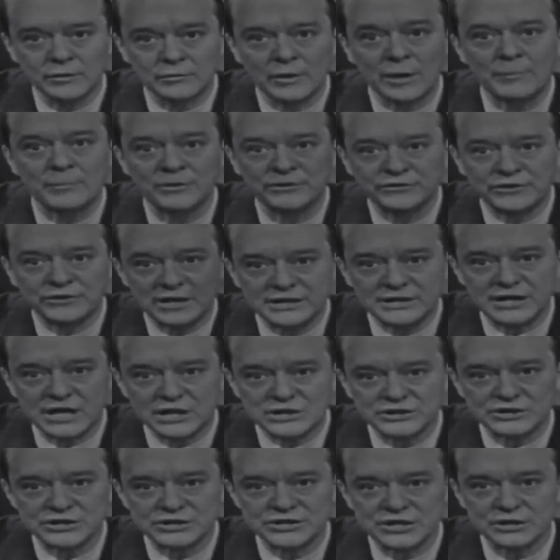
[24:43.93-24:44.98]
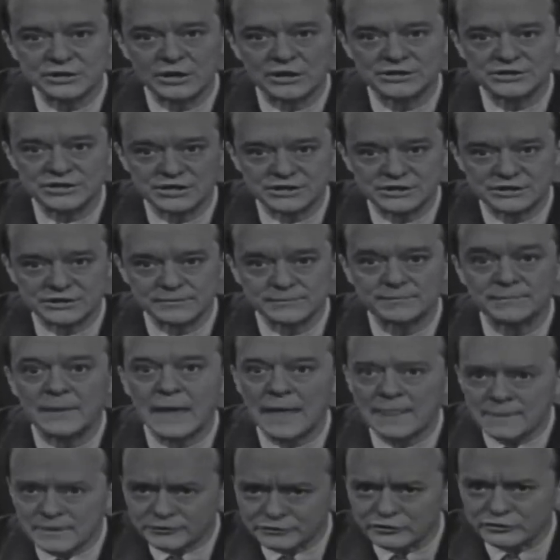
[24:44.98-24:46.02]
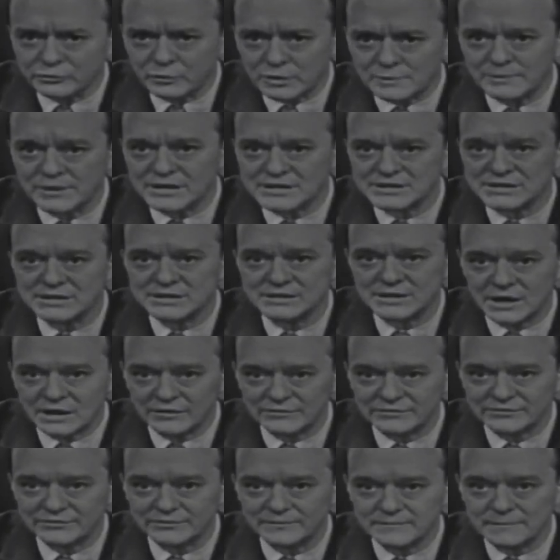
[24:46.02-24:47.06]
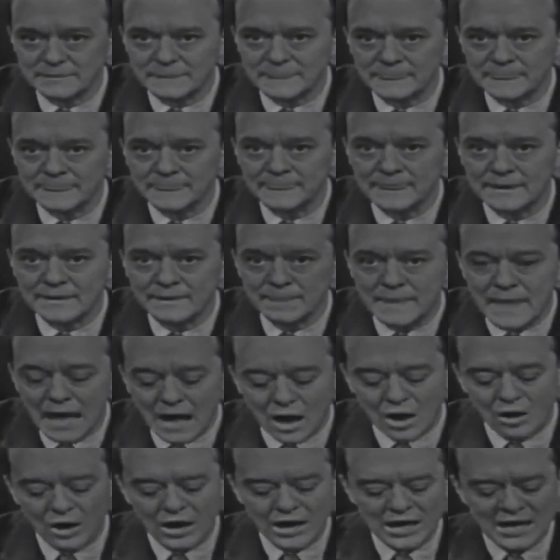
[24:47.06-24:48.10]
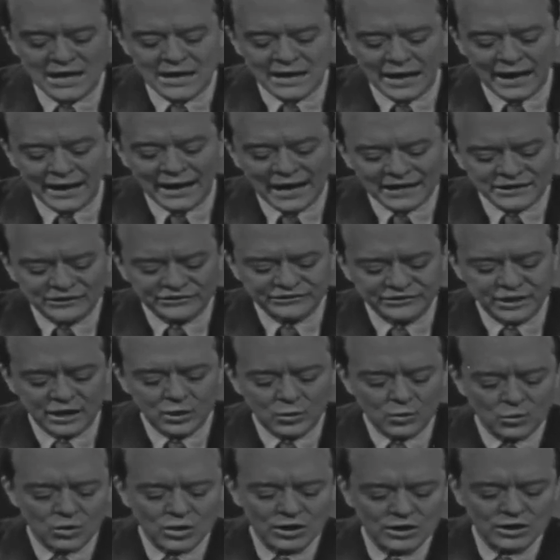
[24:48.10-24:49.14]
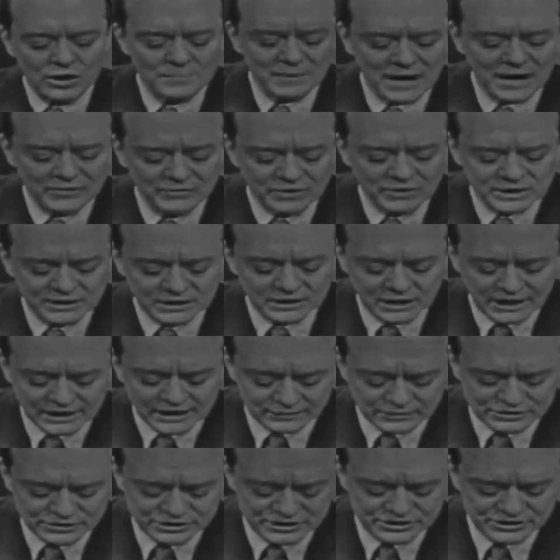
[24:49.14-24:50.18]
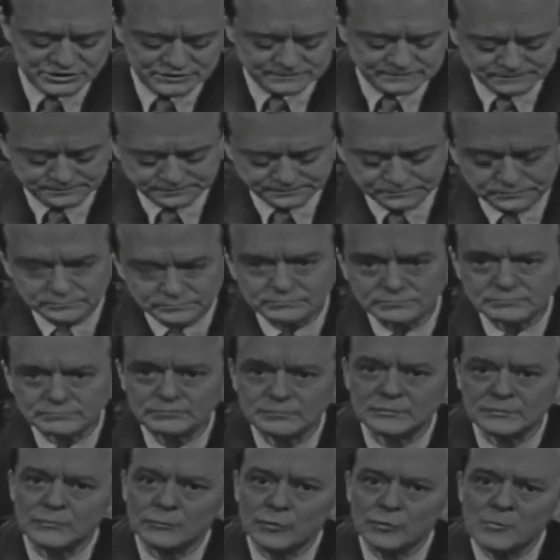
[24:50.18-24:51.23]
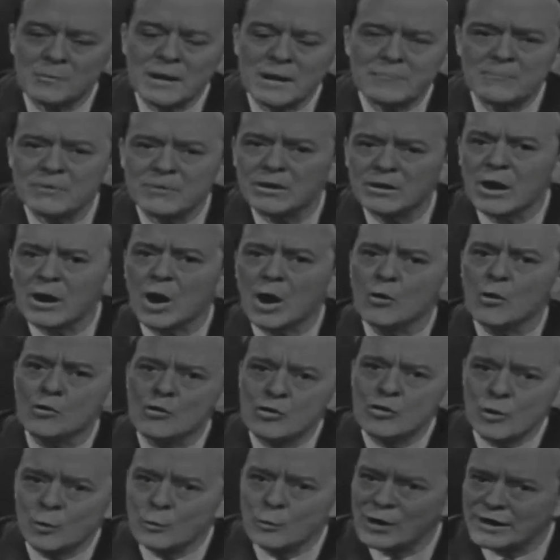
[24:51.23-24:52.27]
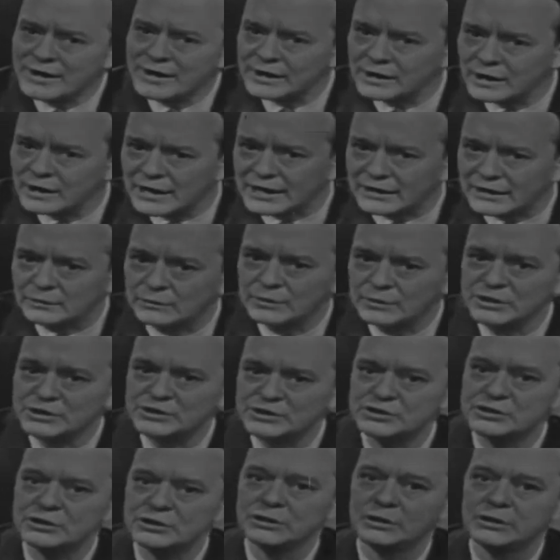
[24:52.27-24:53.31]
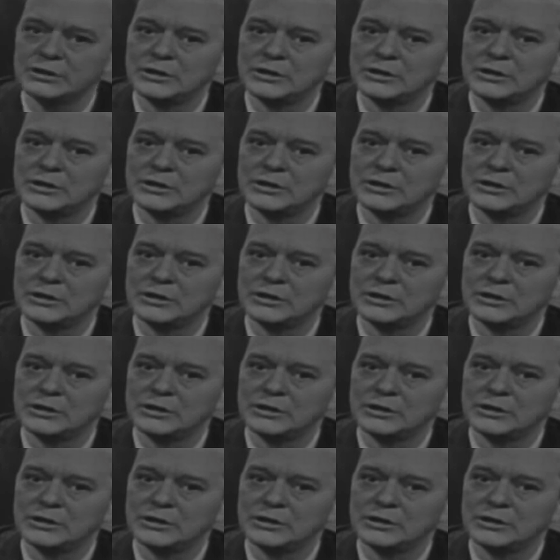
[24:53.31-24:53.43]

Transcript: representations in our system. And this is what makes it tough. Now, I'd like to say a word about written languages. Remember, the written language,